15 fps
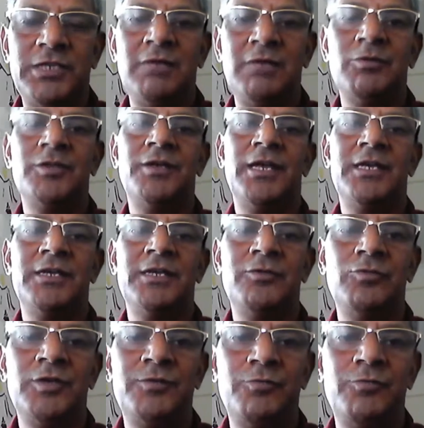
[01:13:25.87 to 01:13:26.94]
whether I can do
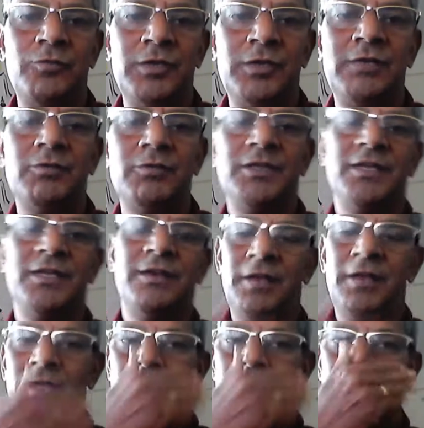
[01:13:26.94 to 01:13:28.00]
it fully,
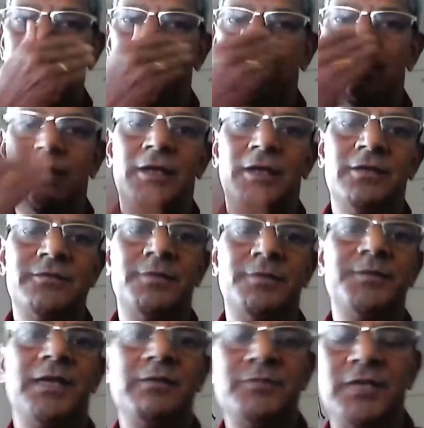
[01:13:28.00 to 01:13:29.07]
whether
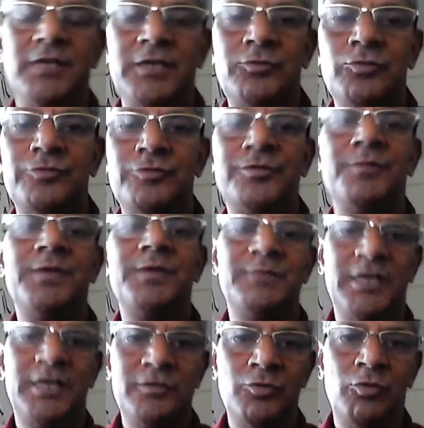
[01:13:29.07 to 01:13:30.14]
sometimes I do, sometimes I
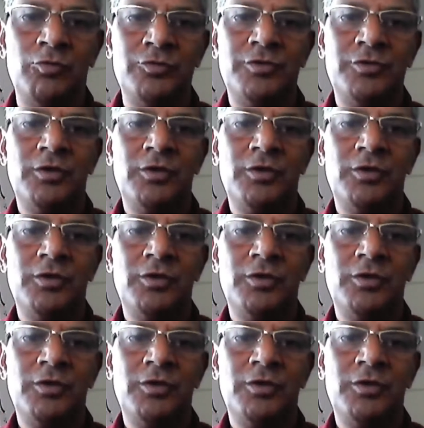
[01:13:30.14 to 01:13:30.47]
don't.